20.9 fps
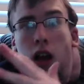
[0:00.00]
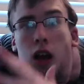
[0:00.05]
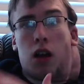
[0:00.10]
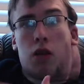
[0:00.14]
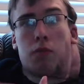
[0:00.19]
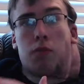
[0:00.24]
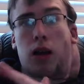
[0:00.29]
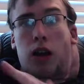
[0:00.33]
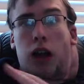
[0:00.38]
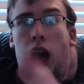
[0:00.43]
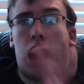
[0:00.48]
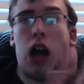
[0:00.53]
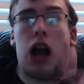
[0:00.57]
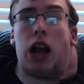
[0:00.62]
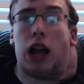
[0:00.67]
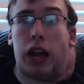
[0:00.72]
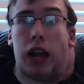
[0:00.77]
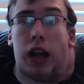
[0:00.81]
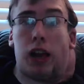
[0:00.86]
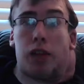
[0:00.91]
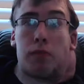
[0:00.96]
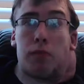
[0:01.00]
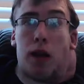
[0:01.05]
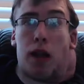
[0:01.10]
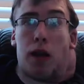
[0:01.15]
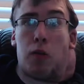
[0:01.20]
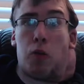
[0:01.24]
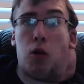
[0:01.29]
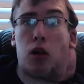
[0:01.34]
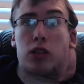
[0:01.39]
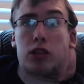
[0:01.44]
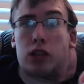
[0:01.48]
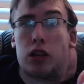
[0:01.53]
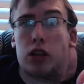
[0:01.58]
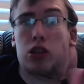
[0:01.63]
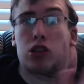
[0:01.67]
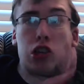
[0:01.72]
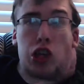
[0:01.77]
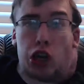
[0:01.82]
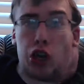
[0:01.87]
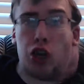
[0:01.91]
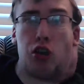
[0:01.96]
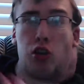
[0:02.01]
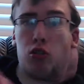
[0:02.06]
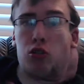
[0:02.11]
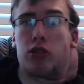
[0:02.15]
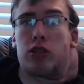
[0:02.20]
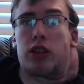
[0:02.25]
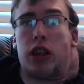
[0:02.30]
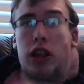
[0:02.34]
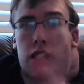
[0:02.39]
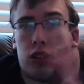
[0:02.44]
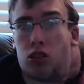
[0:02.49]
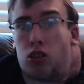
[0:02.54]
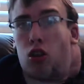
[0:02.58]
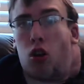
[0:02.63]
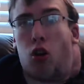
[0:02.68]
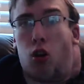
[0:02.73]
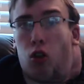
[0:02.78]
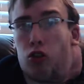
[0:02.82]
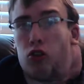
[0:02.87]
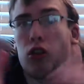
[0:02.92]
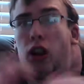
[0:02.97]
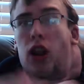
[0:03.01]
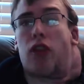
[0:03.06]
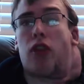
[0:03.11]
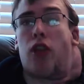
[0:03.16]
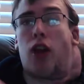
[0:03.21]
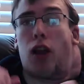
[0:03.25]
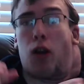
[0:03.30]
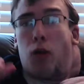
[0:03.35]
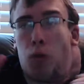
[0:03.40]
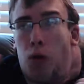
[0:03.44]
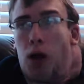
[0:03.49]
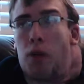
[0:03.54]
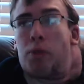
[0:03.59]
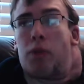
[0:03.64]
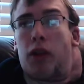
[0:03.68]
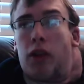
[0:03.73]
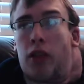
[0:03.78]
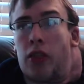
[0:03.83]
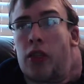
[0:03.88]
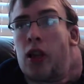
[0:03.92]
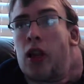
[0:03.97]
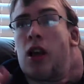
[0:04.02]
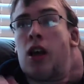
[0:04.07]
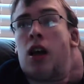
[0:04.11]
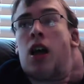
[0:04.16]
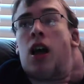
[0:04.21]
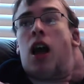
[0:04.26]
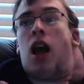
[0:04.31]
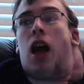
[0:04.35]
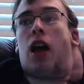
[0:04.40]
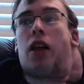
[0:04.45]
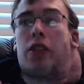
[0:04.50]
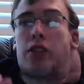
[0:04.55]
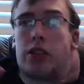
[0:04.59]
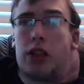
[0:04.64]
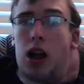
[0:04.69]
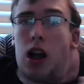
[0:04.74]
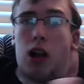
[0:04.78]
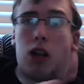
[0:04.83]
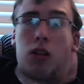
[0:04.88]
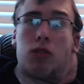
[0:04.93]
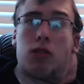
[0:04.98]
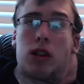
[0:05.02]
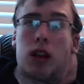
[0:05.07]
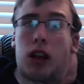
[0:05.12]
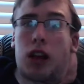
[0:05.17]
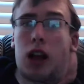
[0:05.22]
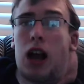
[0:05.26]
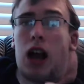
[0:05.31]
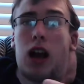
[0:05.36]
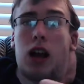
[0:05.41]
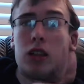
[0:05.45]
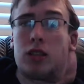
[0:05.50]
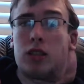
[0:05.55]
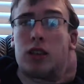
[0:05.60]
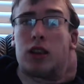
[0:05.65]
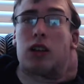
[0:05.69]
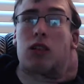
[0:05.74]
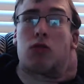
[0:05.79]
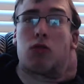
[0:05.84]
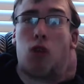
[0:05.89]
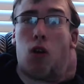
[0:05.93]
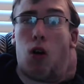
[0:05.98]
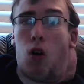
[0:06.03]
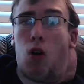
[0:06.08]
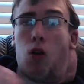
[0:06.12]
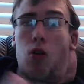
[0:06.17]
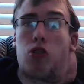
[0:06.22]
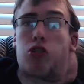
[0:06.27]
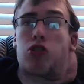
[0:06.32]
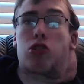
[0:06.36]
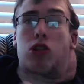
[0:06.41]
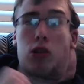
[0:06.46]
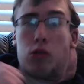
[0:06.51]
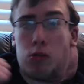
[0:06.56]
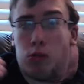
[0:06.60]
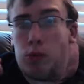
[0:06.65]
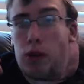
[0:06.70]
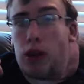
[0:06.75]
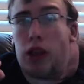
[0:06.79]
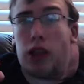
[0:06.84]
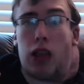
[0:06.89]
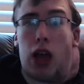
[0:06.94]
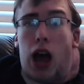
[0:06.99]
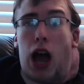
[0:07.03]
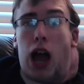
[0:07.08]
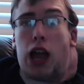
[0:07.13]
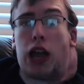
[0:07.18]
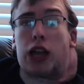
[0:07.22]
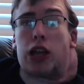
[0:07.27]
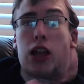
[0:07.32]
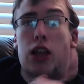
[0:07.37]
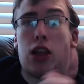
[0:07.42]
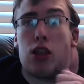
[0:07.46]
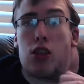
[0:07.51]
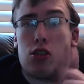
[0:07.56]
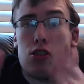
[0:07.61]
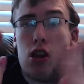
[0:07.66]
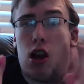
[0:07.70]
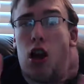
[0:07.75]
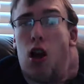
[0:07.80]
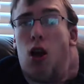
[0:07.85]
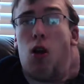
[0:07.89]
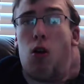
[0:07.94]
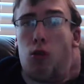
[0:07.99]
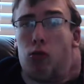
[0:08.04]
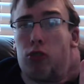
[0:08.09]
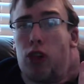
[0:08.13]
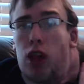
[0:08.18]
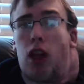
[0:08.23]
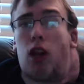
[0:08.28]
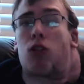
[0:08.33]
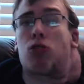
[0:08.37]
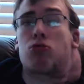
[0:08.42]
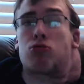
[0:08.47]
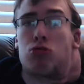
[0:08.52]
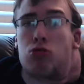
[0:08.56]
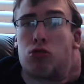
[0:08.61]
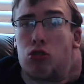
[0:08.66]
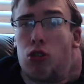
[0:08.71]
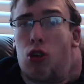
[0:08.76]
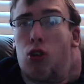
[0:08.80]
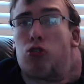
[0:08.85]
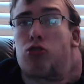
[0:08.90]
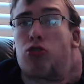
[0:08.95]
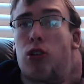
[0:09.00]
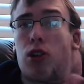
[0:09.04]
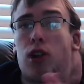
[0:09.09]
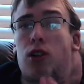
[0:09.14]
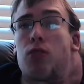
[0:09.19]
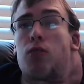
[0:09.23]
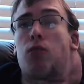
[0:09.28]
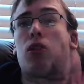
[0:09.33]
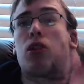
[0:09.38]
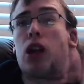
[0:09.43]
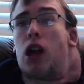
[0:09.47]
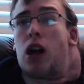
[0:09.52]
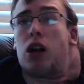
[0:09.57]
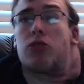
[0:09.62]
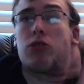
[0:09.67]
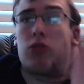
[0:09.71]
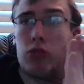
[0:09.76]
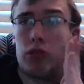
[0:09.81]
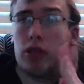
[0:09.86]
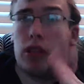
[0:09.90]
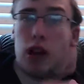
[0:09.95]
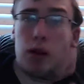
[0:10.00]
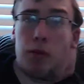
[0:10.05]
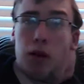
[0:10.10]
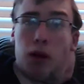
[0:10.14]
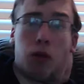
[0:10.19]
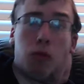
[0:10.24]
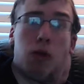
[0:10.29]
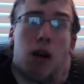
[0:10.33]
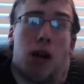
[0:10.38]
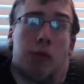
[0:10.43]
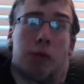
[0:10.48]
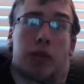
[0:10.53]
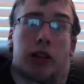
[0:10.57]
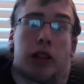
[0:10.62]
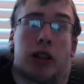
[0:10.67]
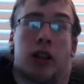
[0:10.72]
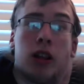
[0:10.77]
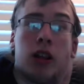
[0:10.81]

Bakage may want to use these children as like weapons, and Sakura Kakashi girls could be like, no, they are children, we're not using them as weapons.